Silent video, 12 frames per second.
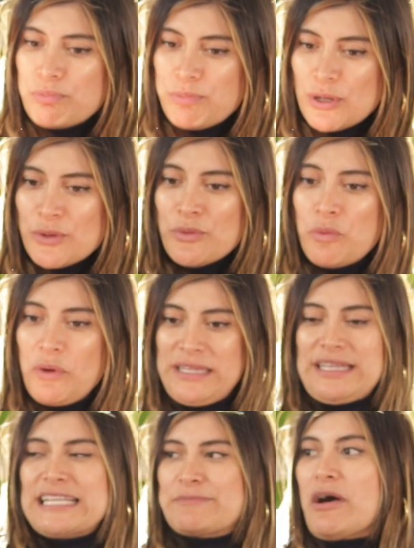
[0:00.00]
blue
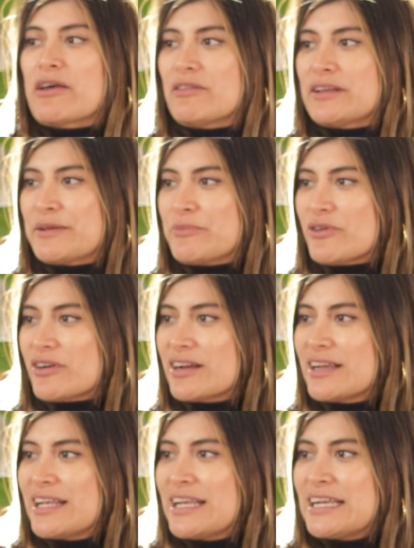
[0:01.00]
Windex bottle anymore.
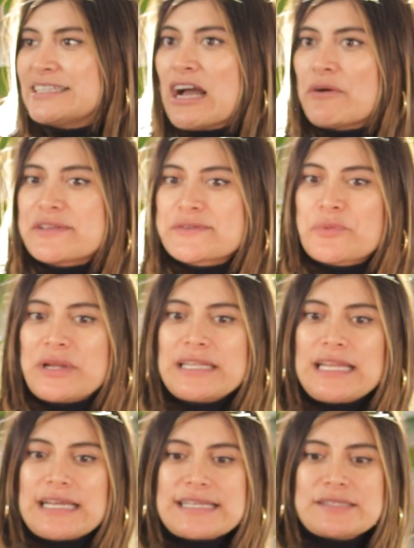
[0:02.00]
Now it's
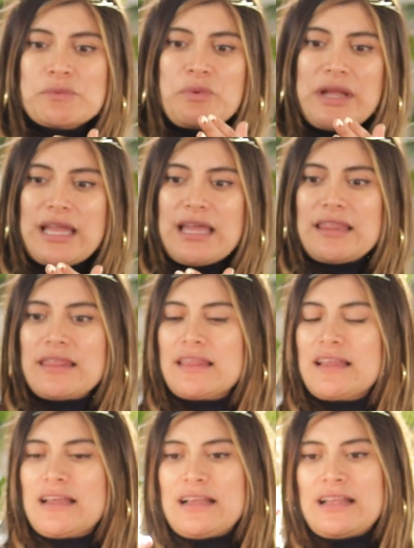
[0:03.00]
Windex
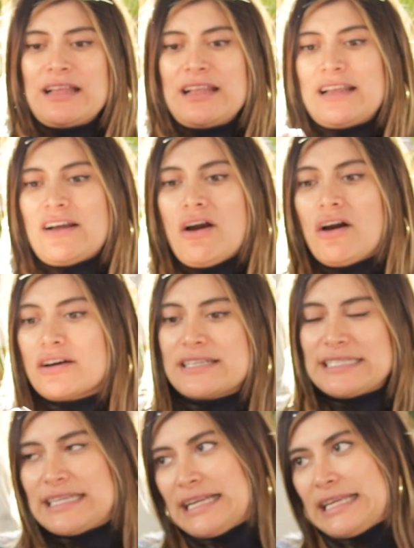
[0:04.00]
with
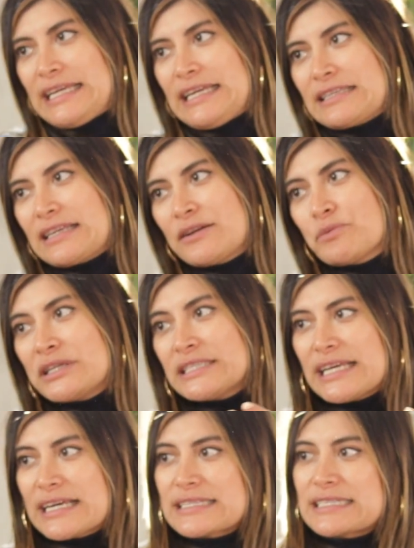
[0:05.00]
OxyClean and
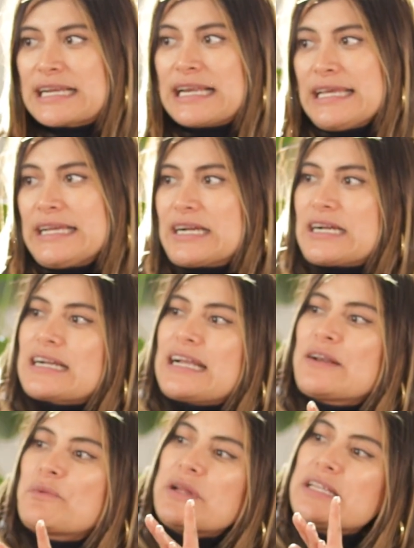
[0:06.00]
Windex Clear
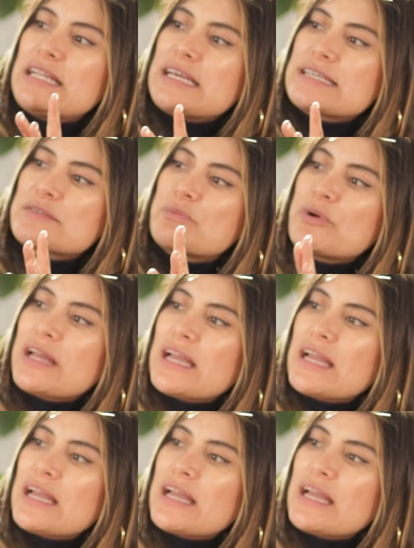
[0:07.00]
and Windex with